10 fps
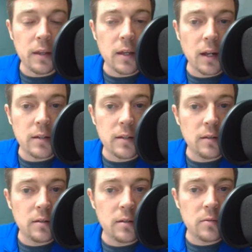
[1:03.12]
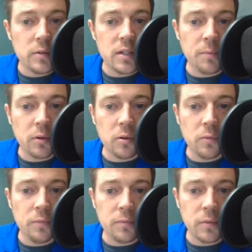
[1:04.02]
constant's
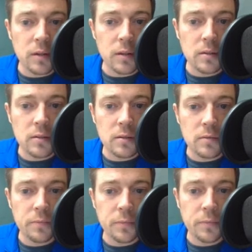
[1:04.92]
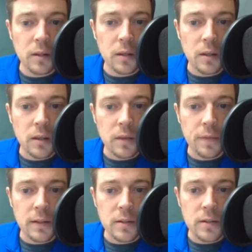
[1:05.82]
reciprocal because
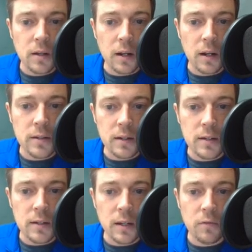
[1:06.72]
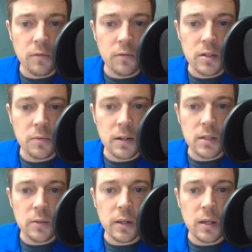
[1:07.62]
that's our constant to get over this way.
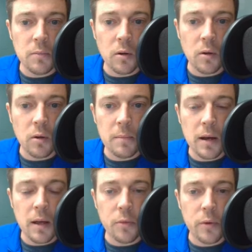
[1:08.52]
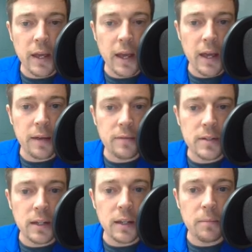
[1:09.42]
So we could multiply by 3/2
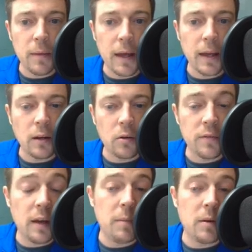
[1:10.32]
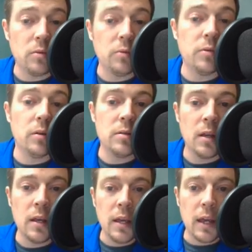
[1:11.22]
to get back or divide by 2/3.
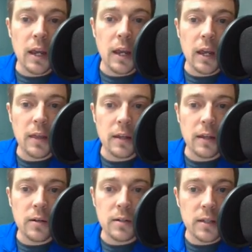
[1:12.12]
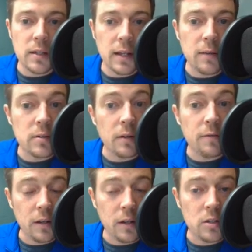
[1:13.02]
And that told us that he was going to
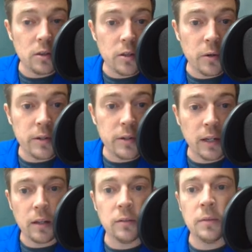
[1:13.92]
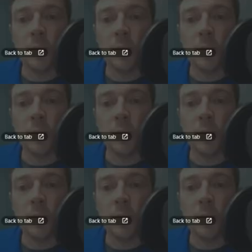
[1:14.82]
finish in 30 seconds.